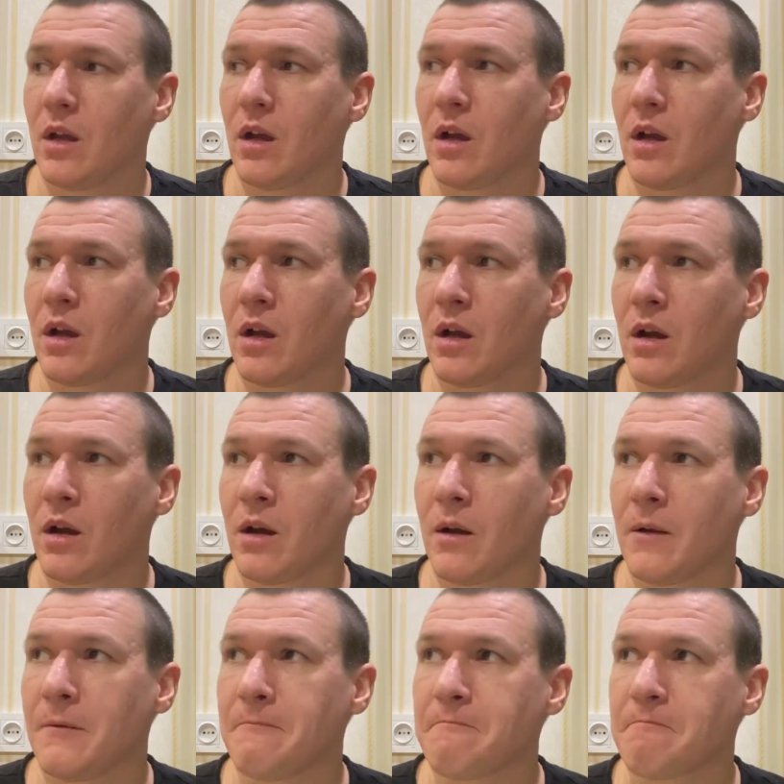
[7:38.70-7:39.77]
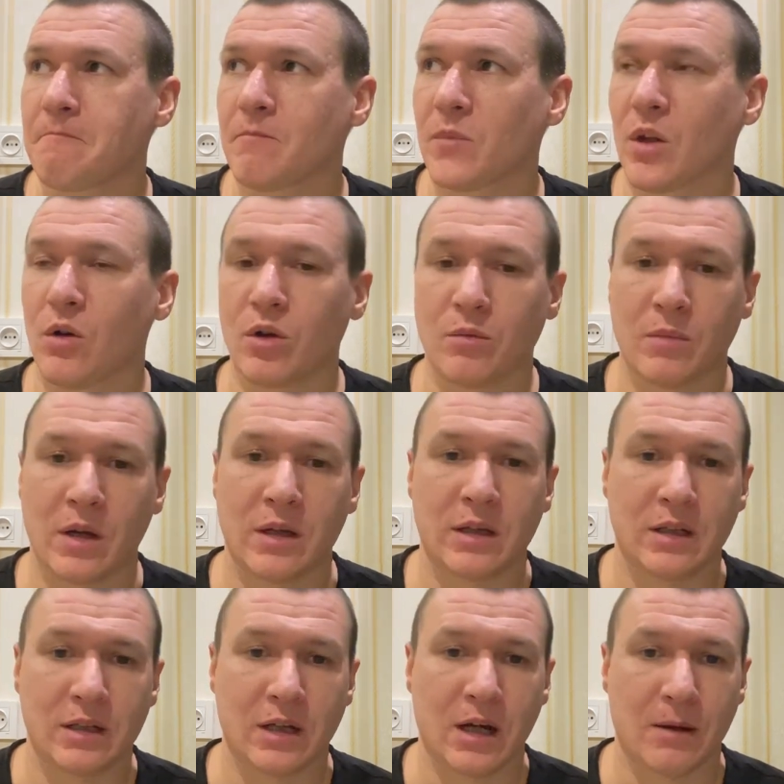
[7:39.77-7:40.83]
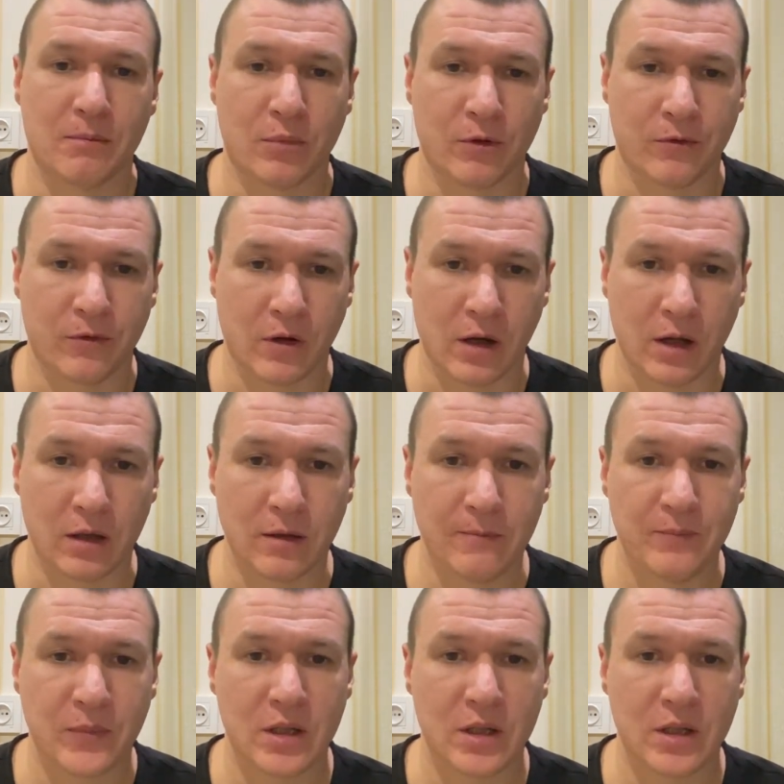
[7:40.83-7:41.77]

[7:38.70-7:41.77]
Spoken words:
on my GitHub profile.